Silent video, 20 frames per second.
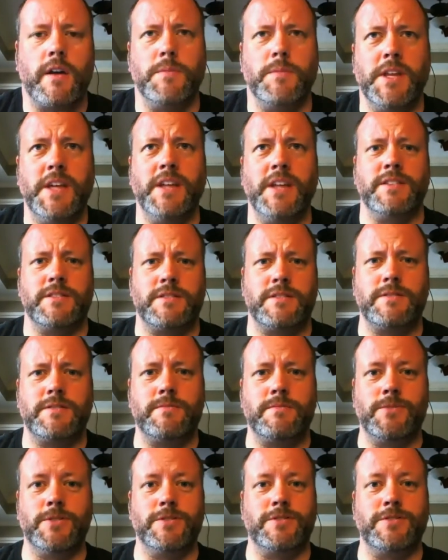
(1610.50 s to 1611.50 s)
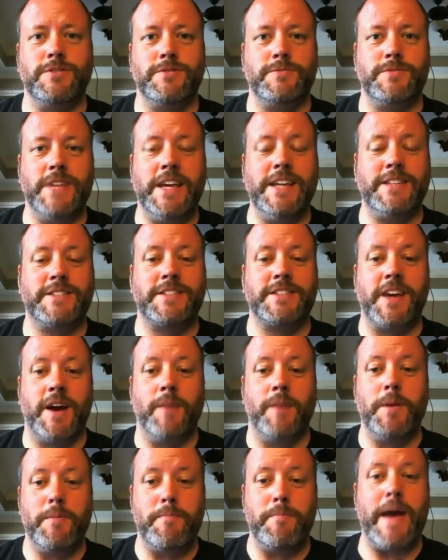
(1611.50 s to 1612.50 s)
I mean it. There's, it's, it's
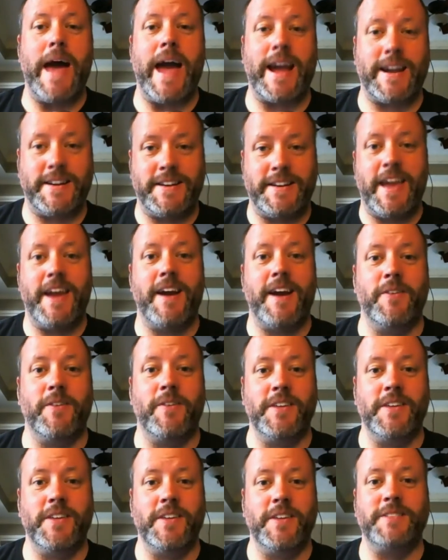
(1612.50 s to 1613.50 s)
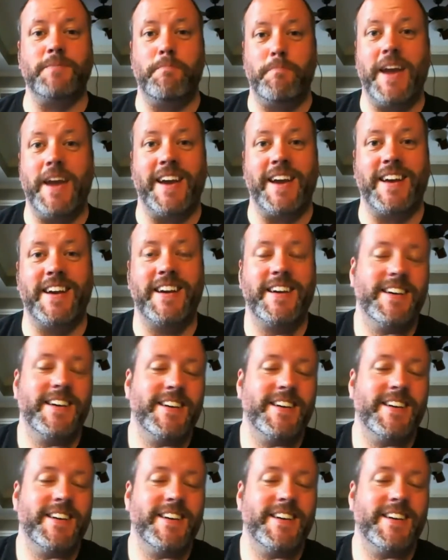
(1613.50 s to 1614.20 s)
coming big. back down. It's big.